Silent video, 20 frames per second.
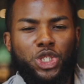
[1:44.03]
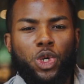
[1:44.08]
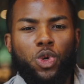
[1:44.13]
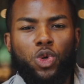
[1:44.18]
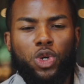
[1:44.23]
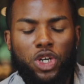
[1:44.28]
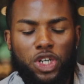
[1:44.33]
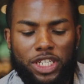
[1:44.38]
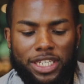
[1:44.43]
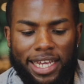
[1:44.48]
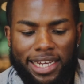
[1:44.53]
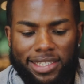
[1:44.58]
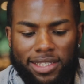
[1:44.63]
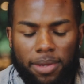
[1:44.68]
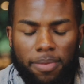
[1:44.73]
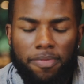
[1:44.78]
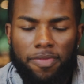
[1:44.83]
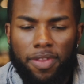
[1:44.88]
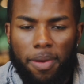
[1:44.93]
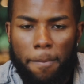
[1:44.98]
so good. Like
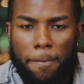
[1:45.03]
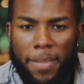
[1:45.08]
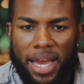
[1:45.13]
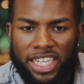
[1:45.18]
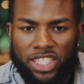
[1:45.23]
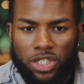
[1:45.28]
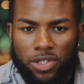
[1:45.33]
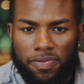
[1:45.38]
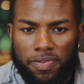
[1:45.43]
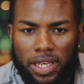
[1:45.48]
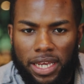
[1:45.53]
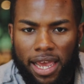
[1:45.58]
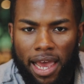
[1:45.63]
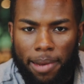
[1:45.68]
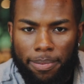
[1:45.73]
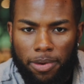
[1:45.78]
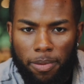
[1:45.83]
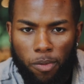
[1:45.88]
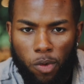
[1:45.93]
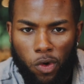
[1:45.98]
the mesh of the
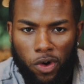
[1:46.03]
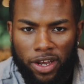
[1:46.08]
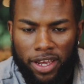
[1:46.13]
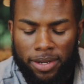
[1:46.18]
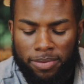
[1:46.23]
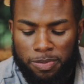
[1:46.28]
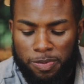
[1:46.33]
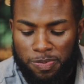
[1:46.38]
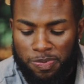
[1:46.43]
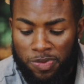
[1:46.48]
Captain Morgan